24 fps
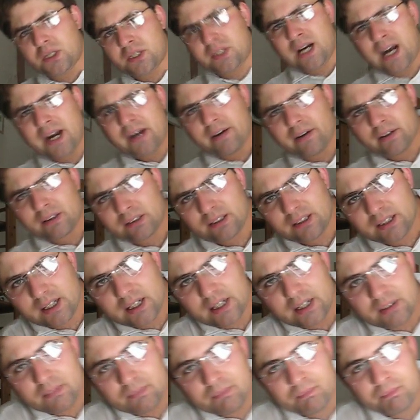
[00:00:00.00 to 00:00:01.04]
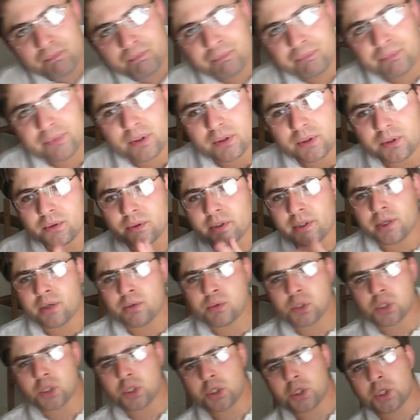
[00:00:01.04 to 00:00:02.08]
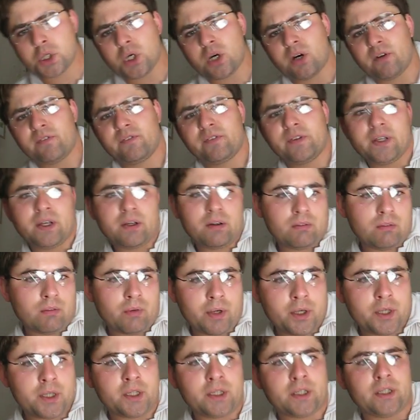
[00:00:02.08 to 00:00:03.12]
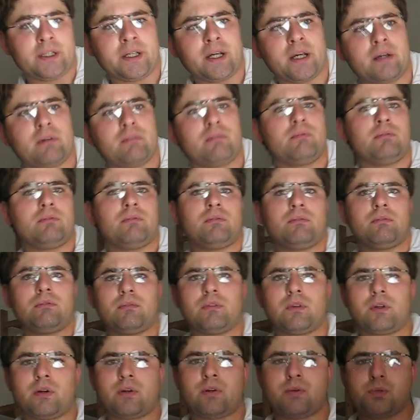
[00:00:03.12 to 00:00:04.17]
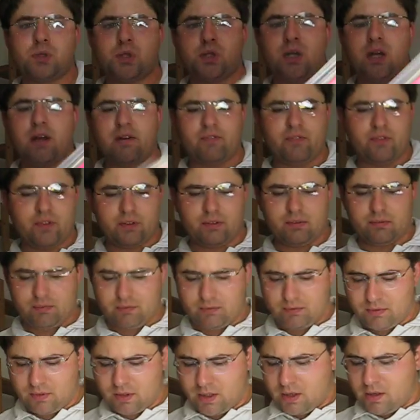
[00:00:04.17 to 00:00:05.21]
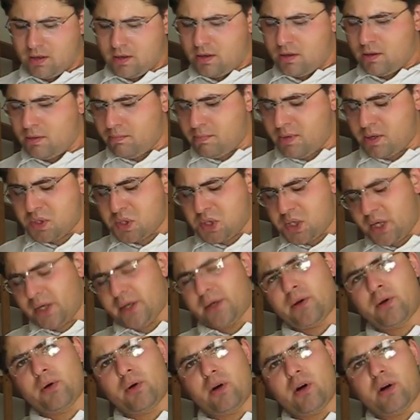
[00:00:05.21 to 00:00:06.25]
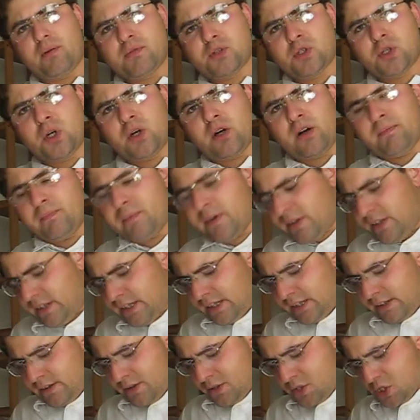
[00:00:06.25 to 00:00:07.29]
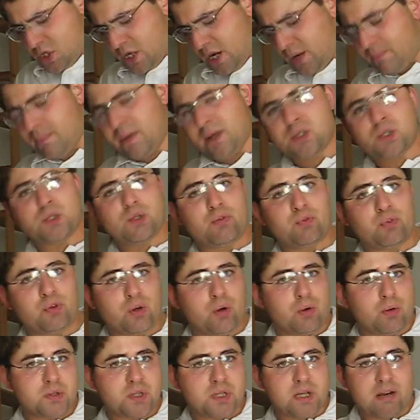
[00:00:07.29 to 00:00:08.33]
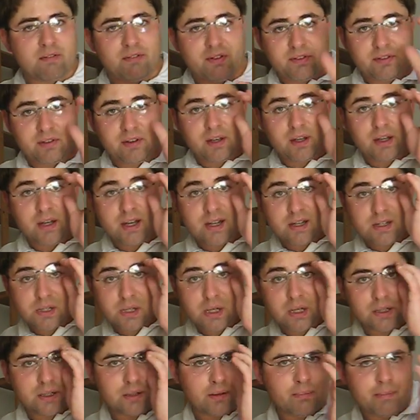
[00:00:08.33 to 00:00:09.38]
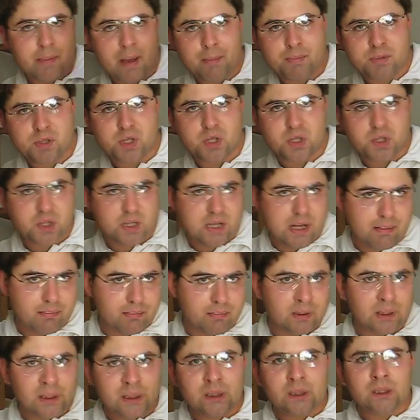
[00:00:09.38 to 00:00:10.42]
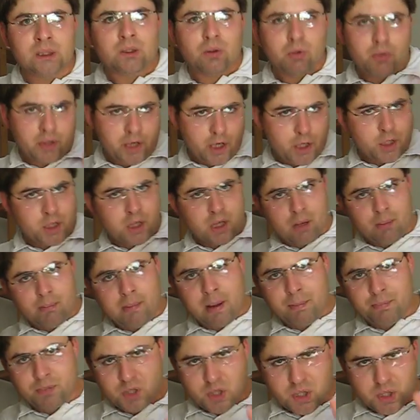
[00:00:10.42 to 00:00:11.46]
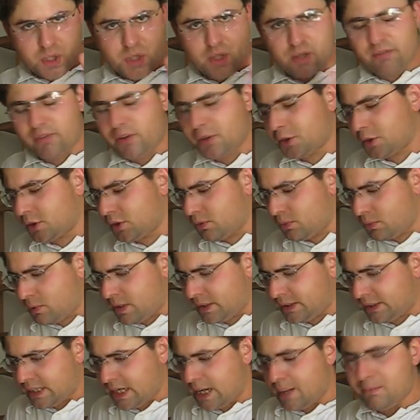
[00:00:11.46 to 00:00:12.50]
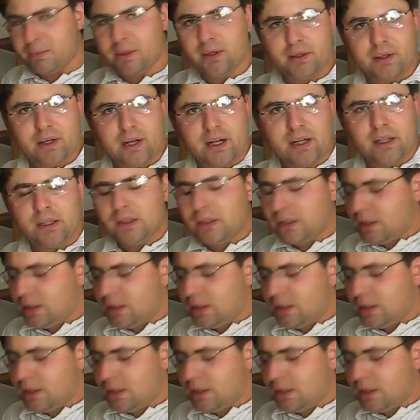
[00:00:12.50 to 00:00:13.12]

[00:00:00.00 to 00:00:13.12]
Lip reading: directly the usage of the originally conceived Bezier-curves, curvilinear segments of roads, everything as in the map system, original map system version 1 library.